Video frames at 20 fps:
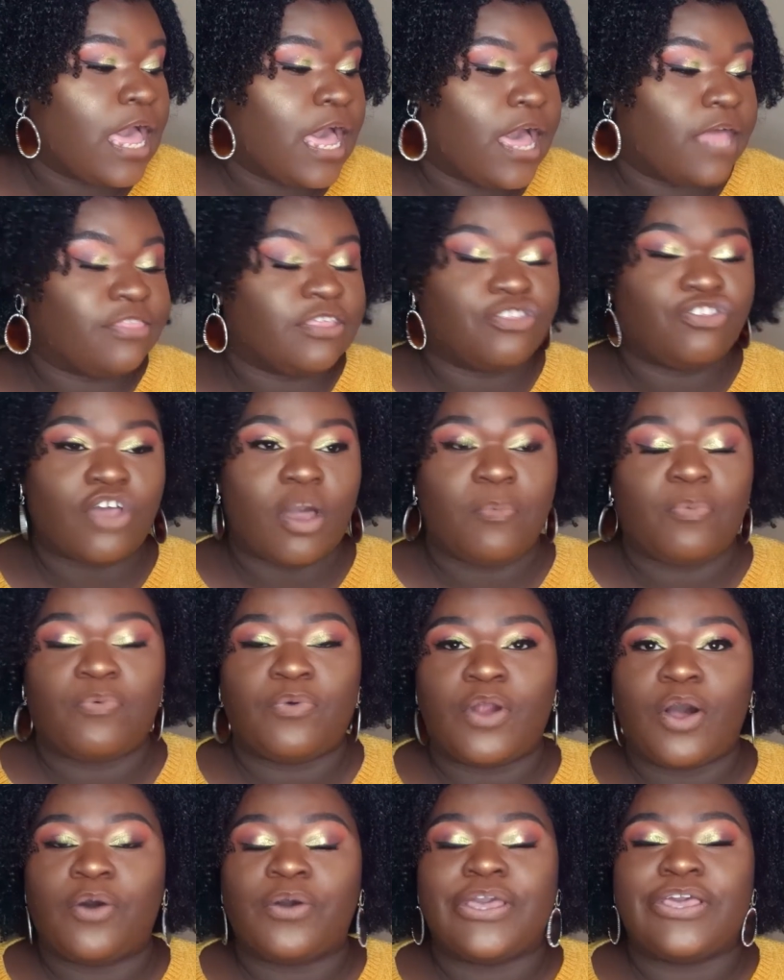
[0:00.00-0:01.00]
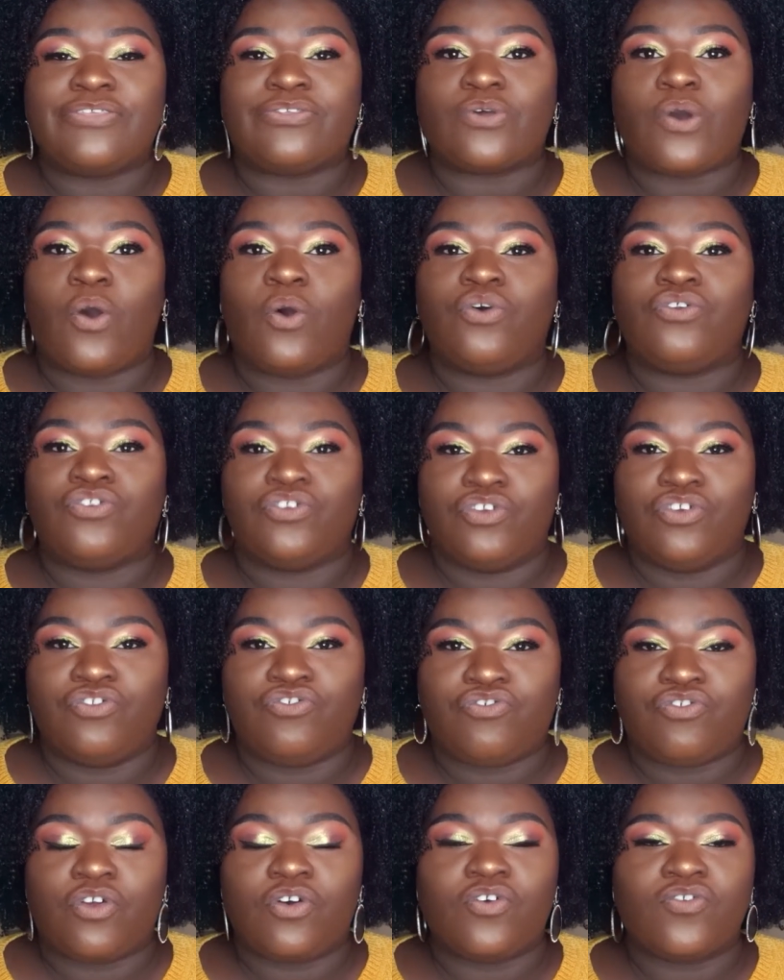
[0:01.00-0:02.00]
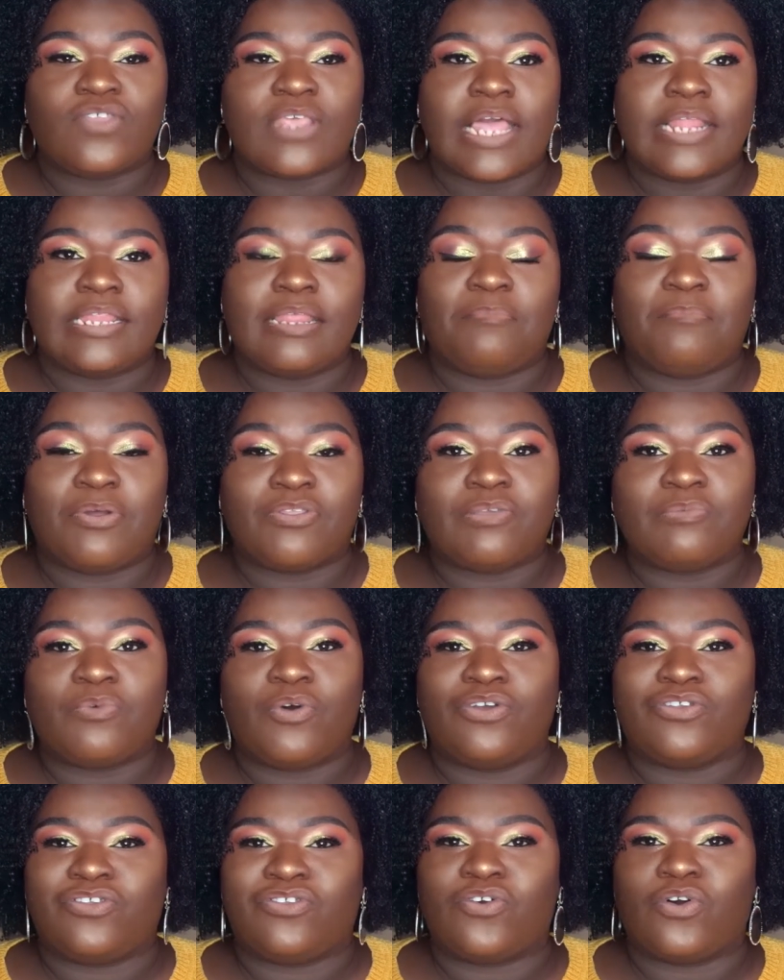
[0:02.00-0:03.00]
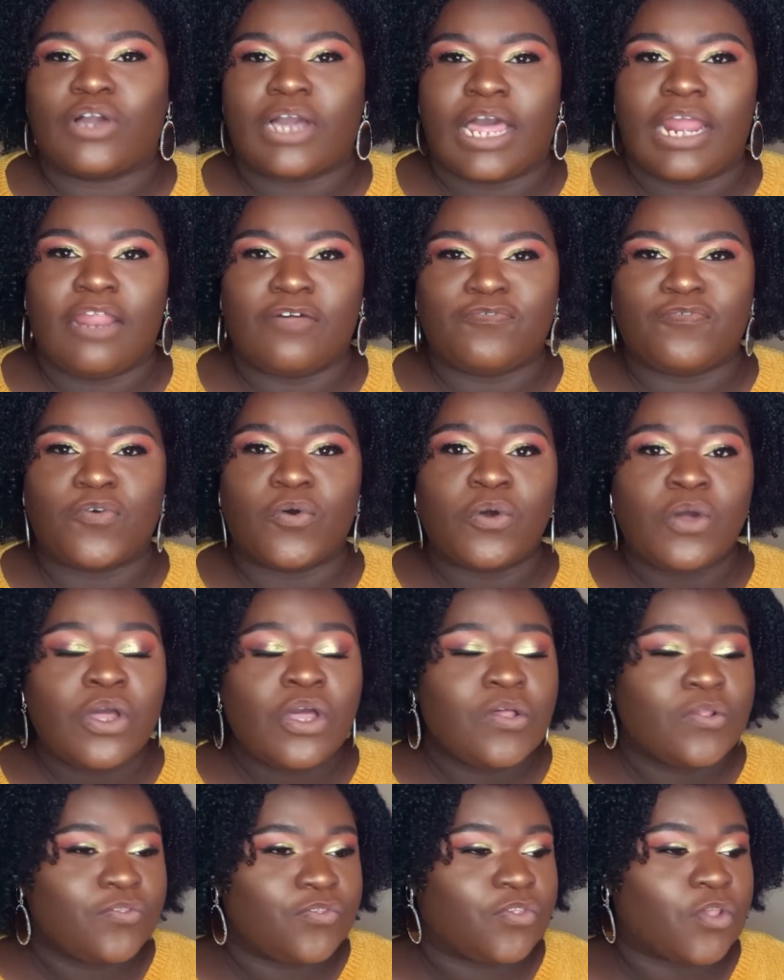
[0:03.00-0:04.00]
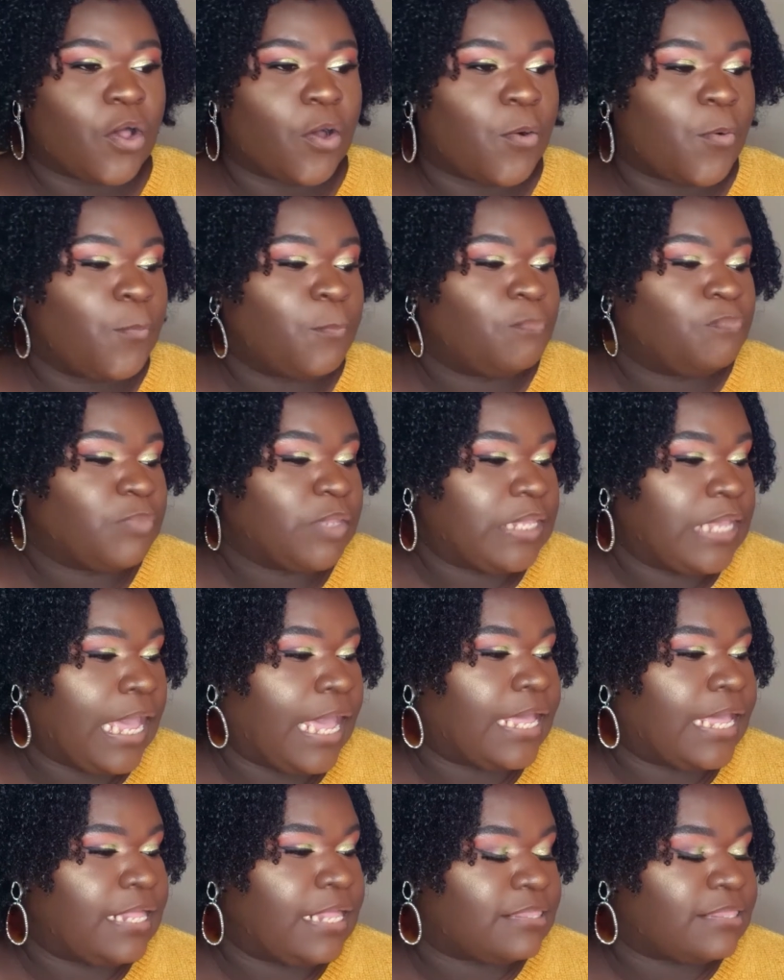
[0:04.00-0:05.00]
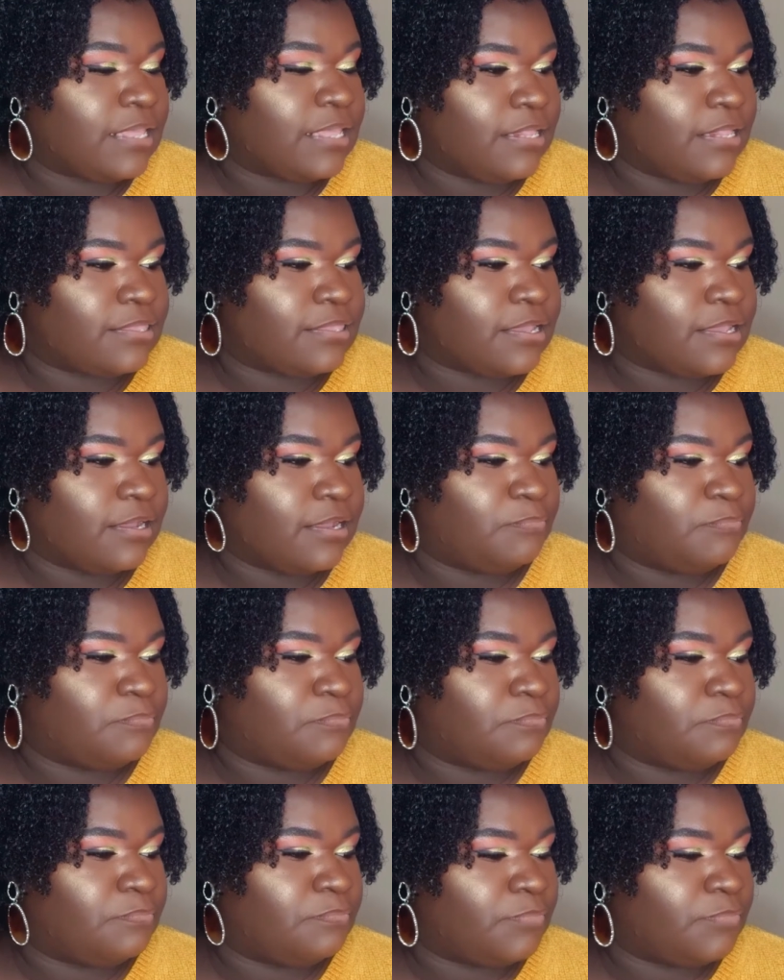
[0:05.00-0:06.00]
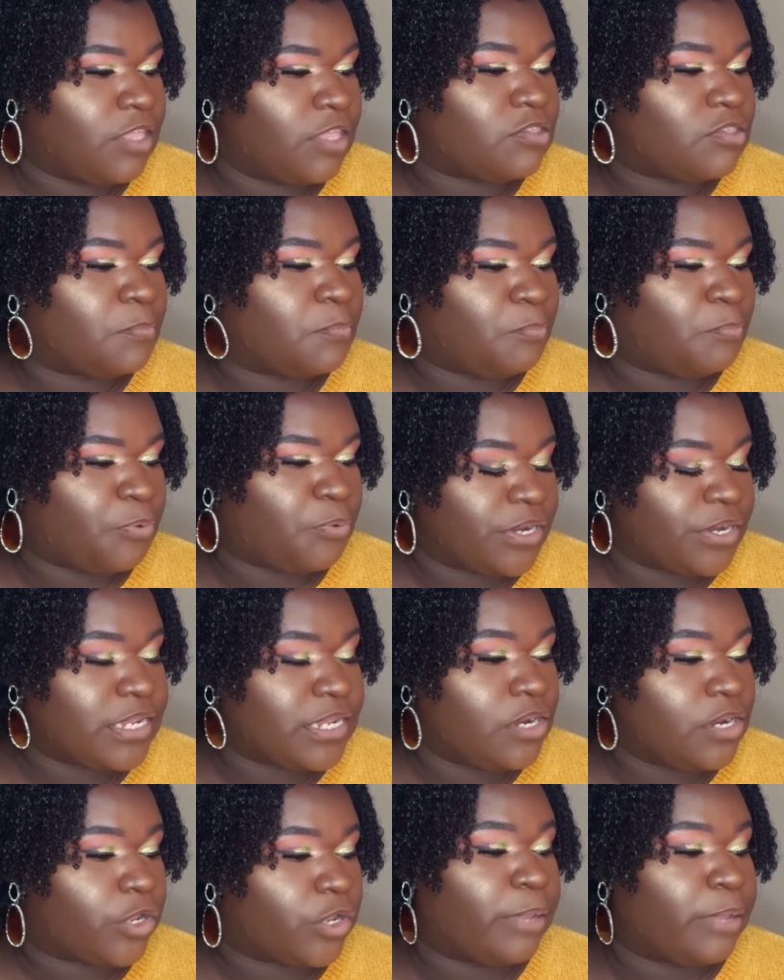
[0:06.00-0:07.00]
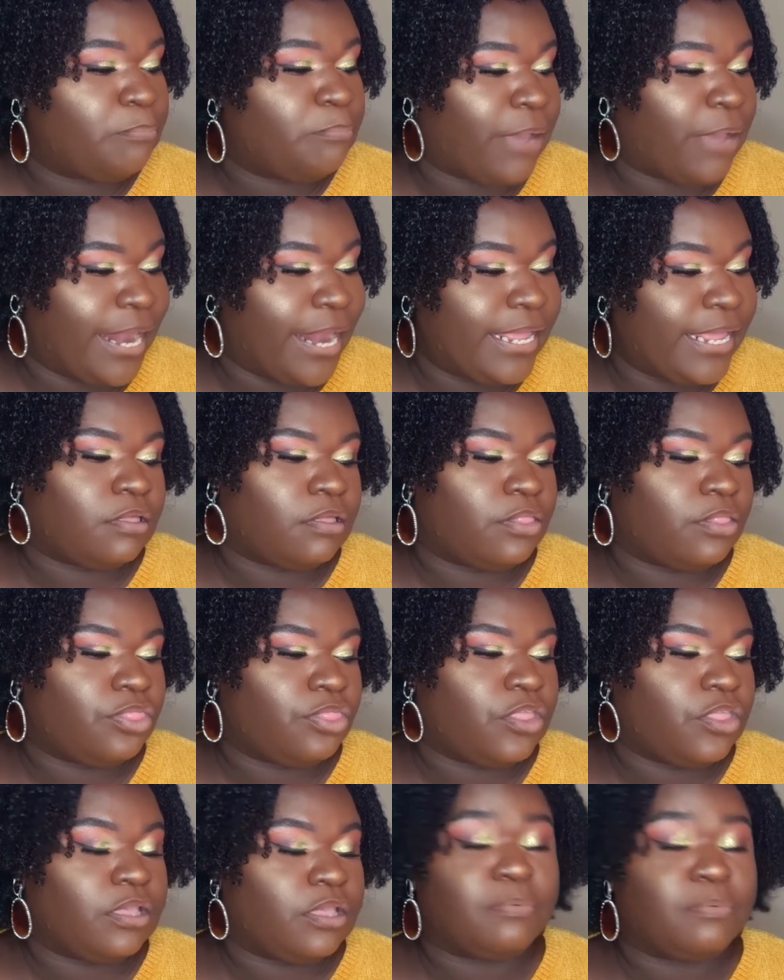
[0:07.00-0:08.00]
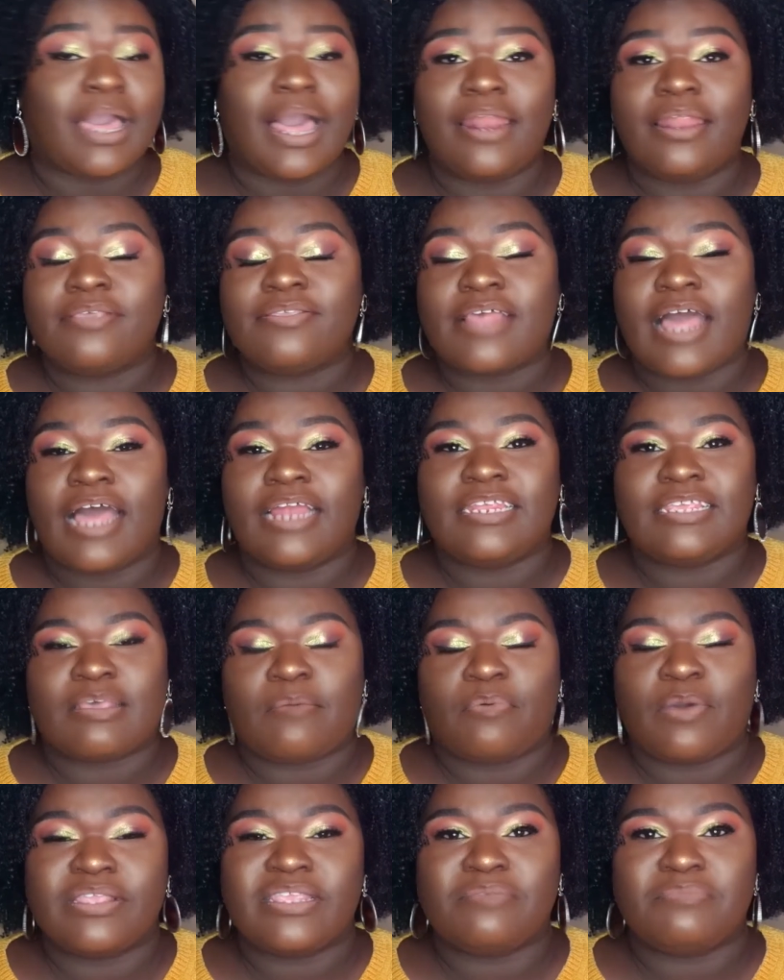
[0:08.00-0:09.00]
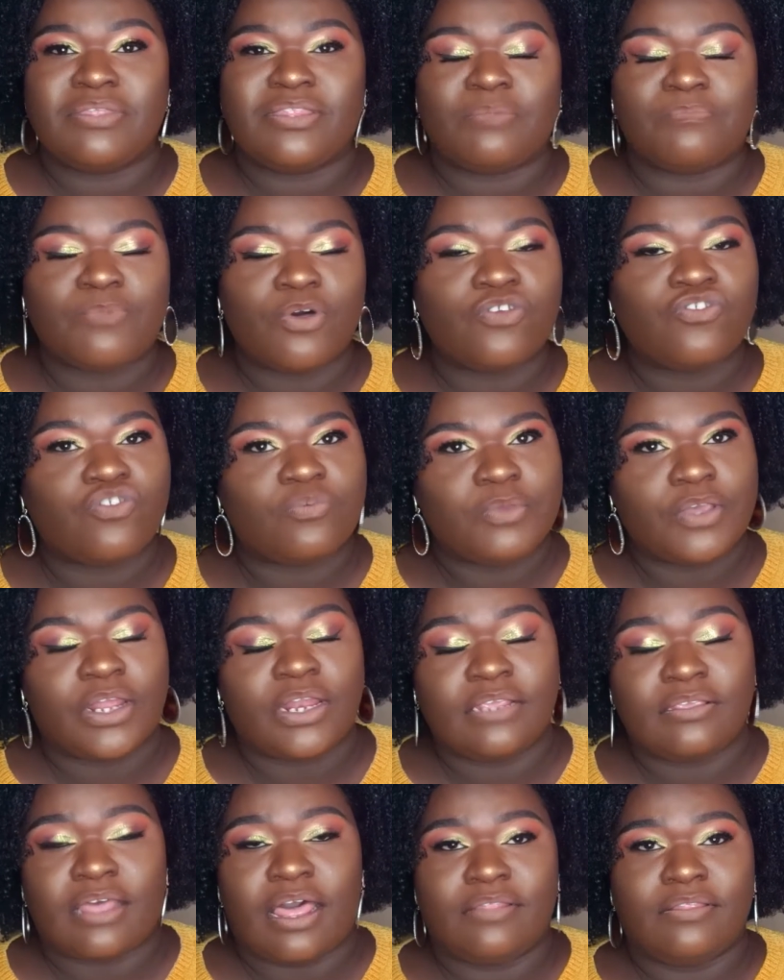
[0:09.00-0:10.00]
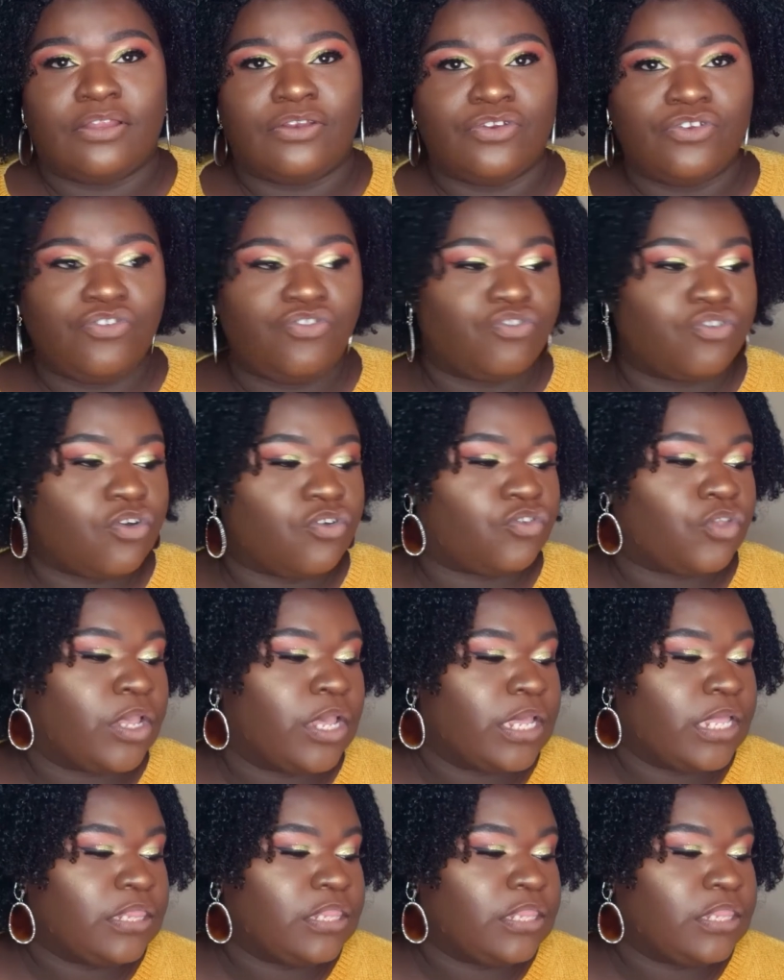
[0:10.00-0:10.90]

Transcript: The top row is all neutrals, and the bottom row is all colorful. So yeah, it's a pretty looking palette. The colors that are disappointing me the most, to be honest, are the neutrals.